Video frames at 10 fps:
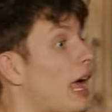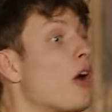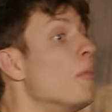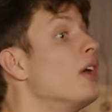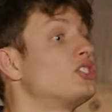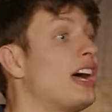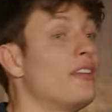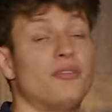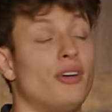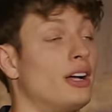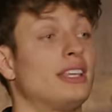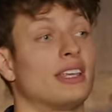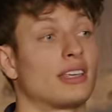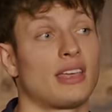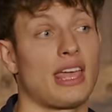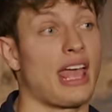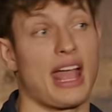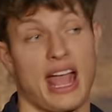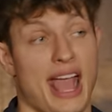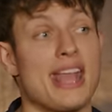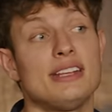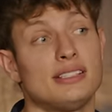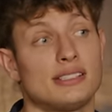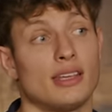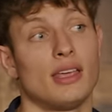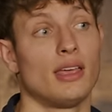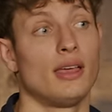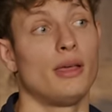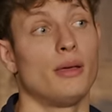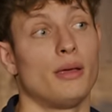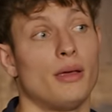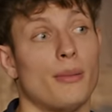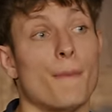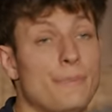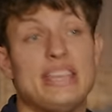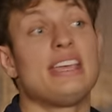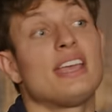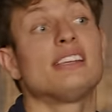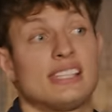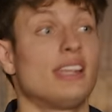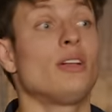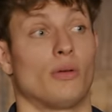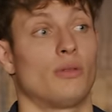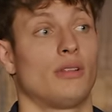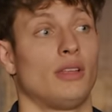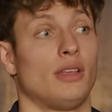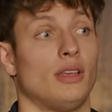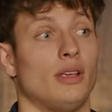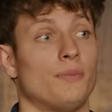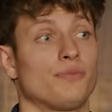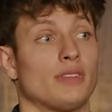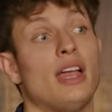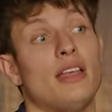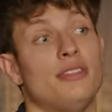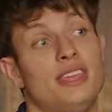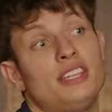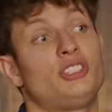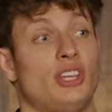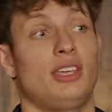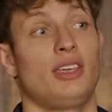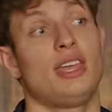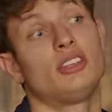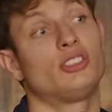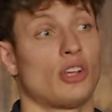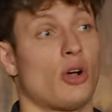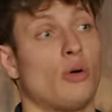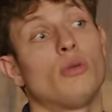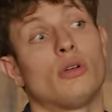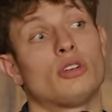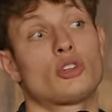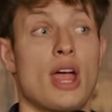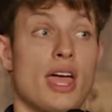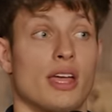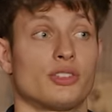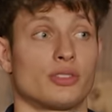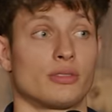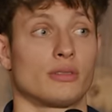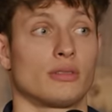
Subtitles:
how much I fucking hate being single. This shit is so trash.